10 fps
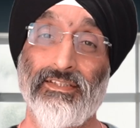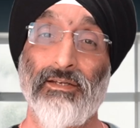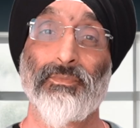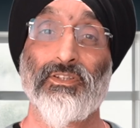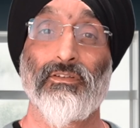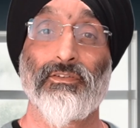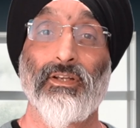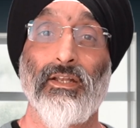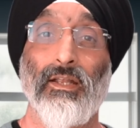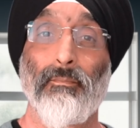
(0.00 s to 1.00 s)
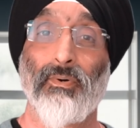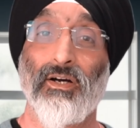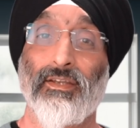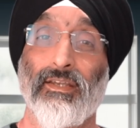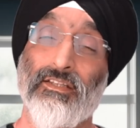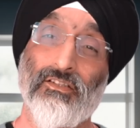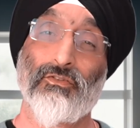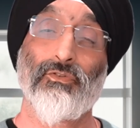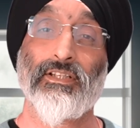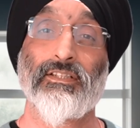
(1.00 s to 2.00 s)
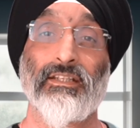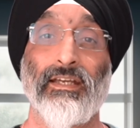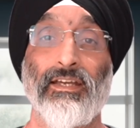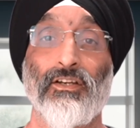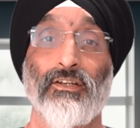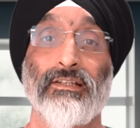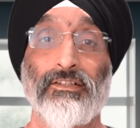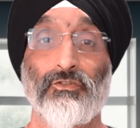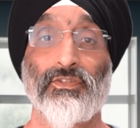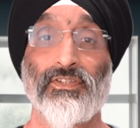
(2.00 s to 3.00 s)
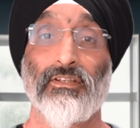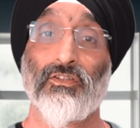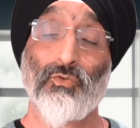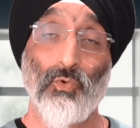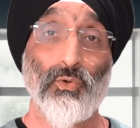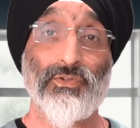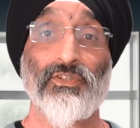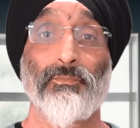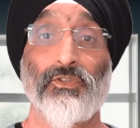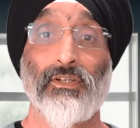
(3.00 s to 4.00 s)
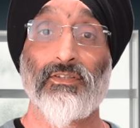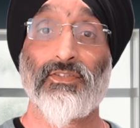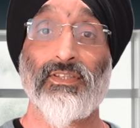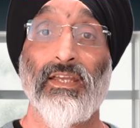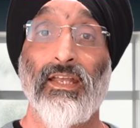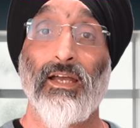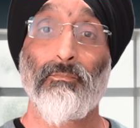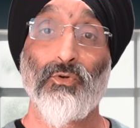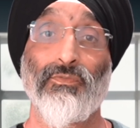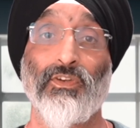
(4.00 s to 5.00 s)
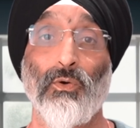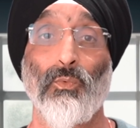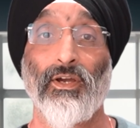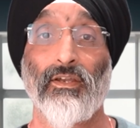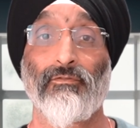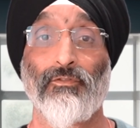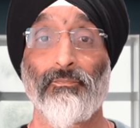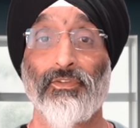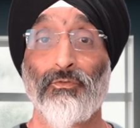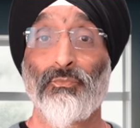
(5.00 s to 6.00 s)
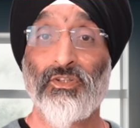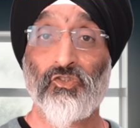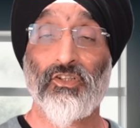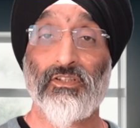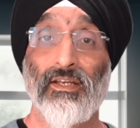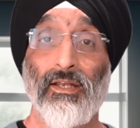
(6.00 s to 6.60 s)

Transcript: can be done by integrating A I literacy into all subjects and moving away from the rigid